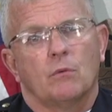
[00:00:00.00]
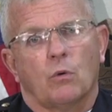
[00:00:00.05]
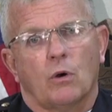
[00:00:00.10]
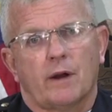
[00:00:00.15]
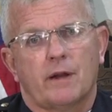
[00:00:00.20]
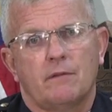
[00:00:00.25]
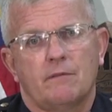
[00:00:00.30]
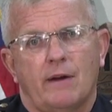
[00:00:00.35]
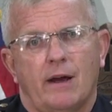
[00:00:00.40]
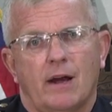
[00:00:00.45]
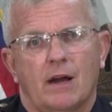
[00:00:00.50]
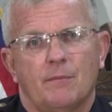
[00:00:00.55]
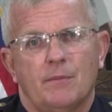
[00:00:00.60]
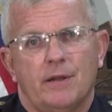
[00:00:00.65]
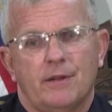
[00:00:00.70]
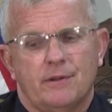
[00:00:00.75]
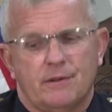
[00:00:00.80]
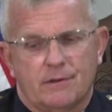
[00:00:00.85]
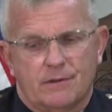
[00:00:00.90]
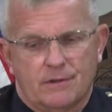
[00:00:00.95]
work
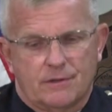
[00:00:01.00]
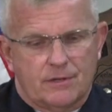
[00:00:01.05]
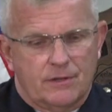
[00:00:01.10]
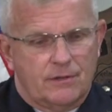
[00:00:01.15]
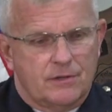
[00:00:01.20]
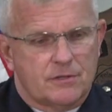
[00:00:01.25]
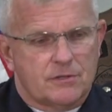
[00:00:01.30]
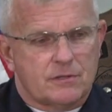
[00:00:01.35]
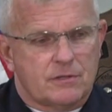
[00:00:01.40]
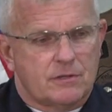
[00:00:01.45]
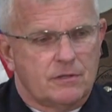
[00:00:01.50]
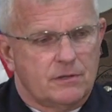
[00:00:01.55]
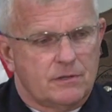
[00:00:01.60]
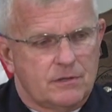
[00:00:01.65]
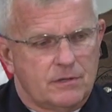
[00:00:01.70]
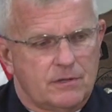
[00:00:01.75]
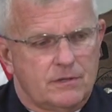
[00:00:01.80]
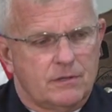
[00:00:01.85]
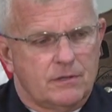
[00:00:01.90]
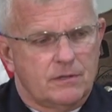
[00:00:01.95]
environment to
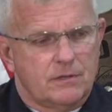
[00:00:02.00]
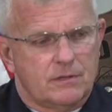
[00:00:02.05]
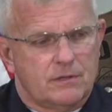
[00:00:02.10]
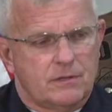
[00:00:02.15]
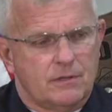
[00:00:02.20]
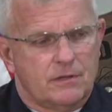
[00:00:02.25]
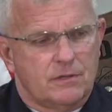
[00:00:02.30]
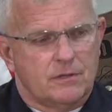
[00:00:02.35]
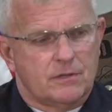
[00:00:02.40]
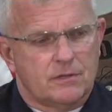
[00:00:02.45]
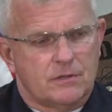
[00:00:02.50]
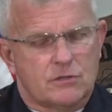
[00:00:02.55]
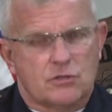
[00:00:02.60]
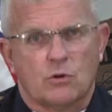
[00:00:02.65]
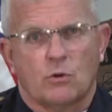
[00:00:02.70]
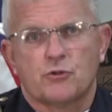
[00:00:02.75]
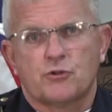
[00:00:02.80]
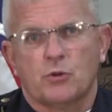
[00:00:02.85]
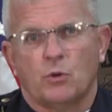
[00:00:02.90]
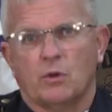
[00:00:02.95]
the
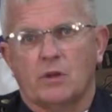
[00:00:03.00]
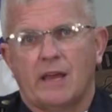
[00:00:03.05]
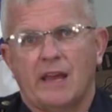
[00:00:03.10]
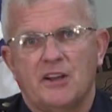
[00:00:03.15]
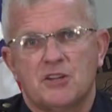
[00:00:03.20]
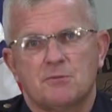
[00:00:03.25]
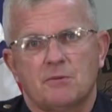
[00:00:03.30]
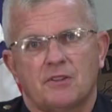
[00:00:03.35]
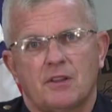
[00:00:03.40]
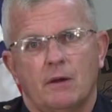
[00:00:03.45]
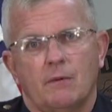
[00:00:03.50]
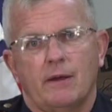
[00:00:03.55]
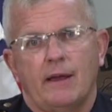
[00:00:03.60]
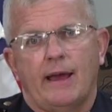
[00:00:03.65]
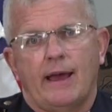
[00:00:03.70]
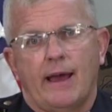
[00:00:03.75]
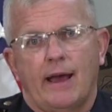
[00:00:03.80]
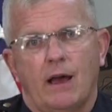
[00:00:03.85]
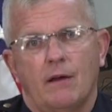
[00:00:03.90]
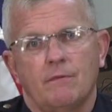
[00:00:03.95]
social engagement that we
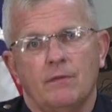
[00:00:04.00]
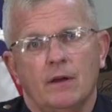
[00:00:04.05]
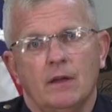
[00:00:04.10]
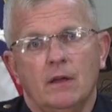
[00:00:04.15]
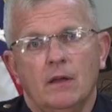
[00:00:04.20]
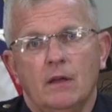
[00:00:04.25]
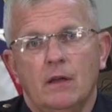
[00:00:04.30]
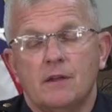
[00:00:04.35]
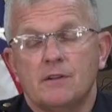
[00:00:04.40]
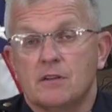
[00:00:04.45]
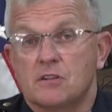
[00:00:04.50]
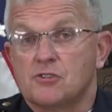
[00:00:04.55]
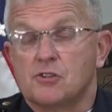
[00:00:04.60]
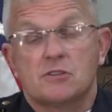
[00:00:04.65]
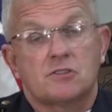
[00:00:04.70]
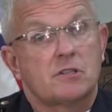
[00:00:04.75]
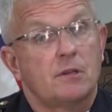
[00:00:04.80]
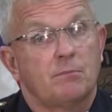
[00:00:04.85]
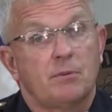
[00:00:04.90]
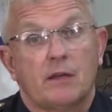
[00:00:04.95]
have, to
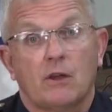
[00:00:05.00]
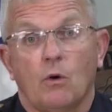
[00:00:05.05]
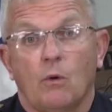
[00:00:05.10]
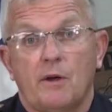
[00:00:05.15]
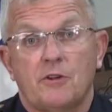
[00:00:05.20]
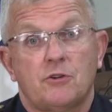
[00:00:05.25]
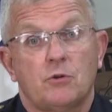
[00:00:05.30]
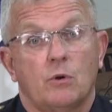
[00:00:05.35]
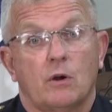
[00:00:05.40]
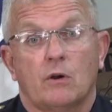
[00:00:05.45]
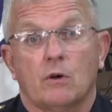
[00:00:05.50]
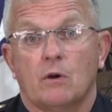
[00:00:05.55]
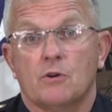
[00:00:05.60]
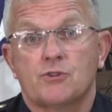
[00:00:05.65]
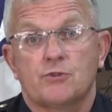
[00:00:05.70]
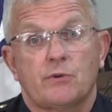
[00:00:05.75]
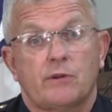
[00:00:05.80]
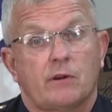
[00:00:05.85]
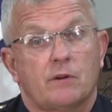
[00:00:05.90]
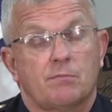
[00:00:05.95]
just simply going to a
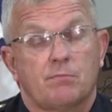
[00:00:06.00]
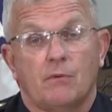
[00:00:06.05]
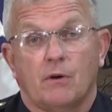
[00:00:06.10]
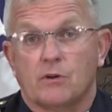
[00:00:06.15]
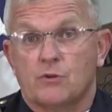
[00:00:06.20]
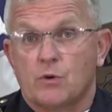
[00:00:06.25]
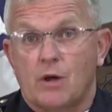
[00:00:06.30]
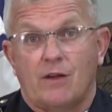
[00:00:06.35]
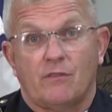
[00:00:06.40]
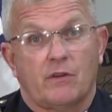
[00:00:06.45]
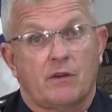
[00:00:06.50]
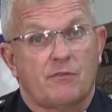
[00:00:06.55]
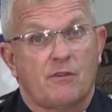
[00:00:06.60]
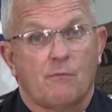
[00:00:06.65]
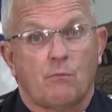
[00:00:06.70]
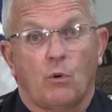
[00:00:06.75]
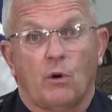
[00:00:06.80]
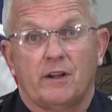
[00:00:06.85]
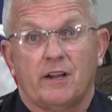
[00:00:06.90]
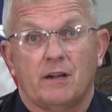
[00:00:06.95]
grocery or traveling
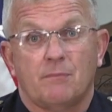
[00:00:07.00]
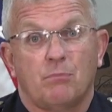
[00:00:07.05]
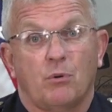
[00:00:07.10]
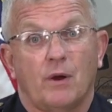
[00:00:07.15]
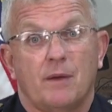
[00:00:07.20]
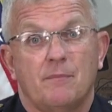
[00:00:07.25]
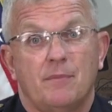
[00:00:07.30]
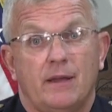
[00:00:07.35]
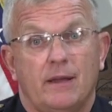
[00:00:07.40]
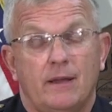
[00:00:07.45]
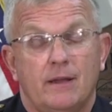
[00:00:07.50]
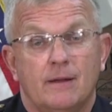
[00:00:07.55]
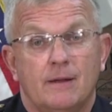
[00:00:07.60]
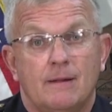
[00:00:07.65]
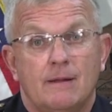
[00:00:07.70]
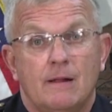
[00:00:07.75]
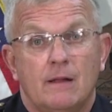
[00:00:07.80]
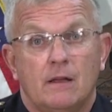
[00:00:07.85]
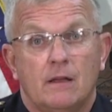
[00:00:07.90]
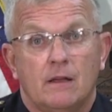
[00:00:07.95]
from point A to point B.
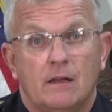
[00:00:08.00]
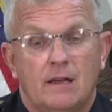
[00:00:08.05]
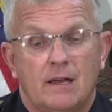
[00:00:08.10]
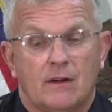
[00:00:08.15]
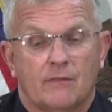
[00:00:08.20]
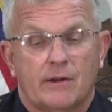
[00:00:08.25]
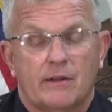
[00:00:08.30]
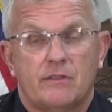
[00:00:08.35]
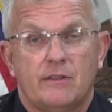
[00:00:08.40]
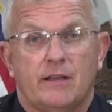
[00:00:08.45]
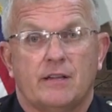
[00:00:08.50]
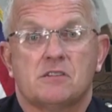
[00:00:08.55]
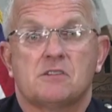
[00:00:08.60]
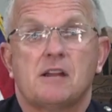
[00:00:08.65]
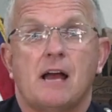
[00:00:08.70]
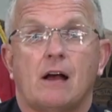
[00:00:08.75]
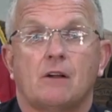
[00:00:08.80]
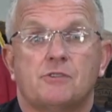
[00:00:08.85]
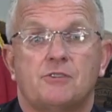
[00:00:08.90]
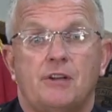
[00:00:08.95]
Everything is
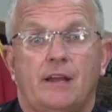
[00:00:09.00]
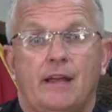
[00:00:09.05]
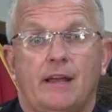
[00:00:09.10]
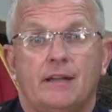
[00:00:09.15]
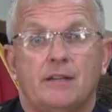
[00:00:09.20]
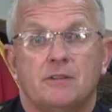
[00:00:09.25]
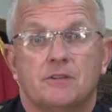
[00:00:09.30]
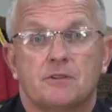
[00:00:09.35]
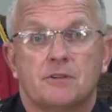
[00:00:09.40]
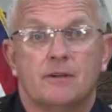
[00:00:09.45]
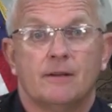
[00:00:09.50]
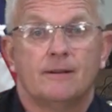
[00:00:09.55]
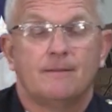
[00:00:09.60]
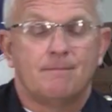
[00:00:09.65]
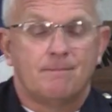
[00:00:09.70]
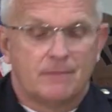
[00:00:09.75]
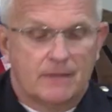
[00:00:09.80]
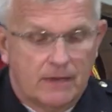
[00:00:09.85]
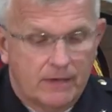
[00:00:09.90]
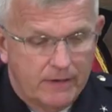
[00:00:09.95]
now changed.
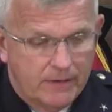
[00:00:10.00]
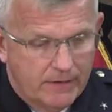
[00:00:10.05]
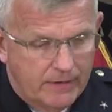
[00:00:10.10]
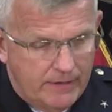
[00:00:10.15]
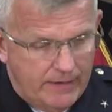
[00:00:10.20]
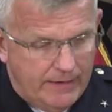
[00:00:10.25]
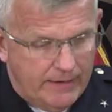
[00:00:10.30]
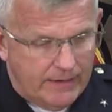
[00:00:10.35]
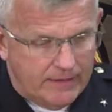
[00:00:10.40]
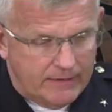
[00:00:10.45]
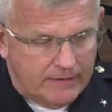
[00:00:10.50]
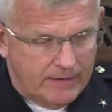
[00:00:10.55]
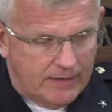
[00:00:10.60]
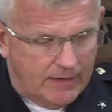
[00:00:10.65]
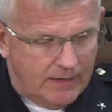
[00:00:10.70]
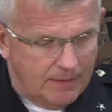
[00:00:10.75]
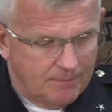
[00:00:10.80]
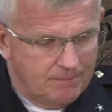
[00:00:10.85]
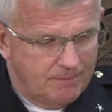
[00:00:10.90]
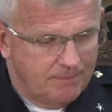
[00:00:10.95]

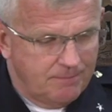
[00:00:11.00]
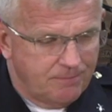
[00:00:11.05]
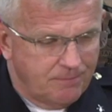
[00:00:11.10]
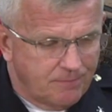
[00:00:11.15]
And